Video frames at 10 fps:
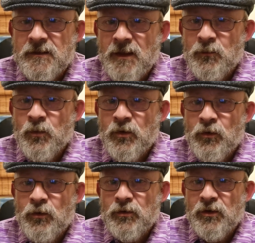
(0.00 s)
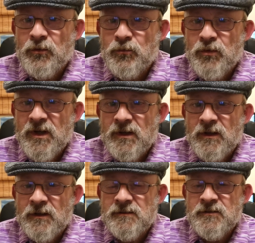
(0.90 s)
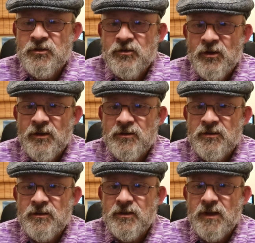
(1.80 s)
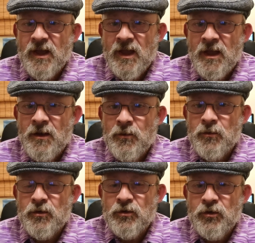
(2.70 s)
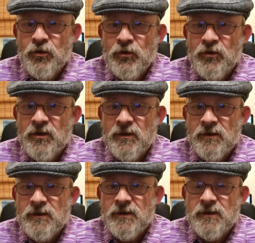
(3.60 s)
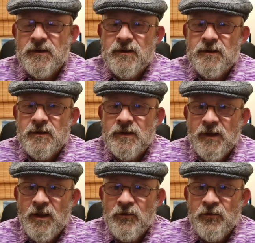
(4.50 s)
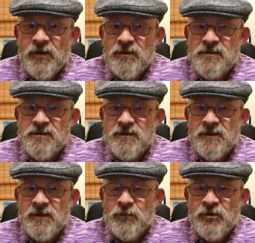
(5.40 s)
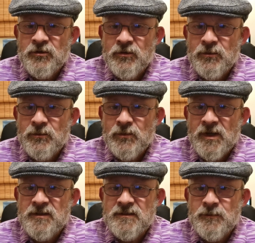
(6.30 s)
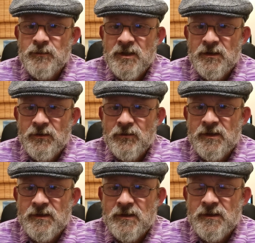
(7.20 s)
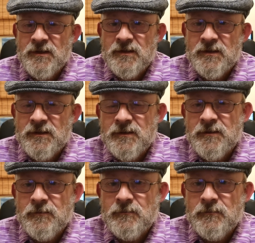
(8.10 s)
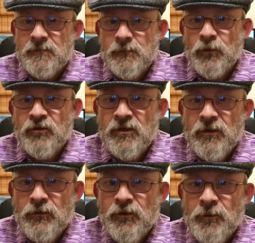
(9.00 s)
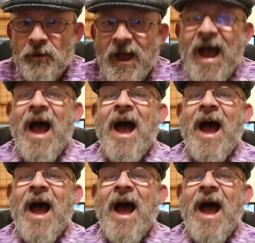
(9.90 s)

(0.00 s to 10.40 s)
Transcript: then we're all going to realize just how good life is and that we shouldn't waste a minute of it watching YouTube.